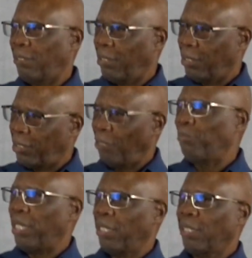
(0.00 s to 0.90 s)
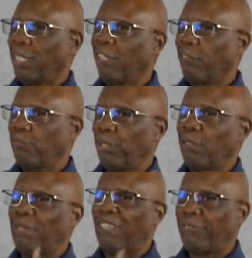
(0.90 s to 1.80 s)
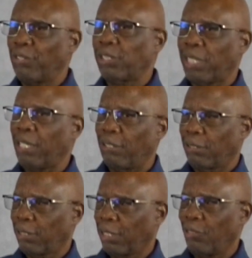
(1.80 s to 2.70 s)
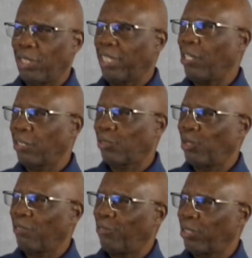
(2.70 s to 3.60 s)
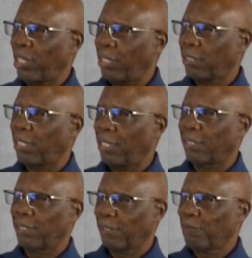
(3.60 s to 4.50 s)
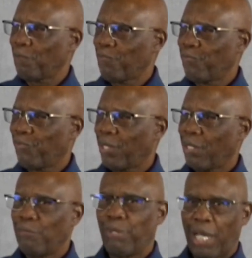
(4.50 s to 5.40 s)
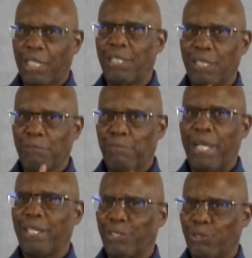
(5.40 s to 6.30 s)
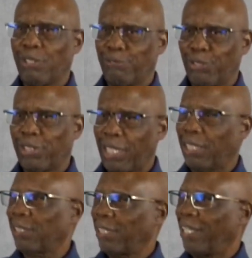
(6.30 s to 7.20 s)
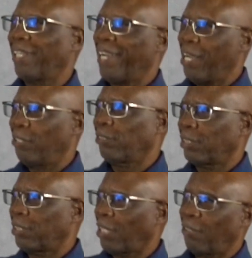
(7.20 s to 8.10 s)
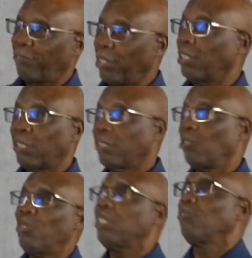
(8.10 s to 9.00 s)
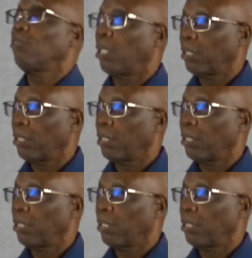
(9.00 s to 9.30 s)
somebody to even build my first house. It only cost $24,000. But I couldn't buy a $24,000 house in South Phoenix because there wasn't one.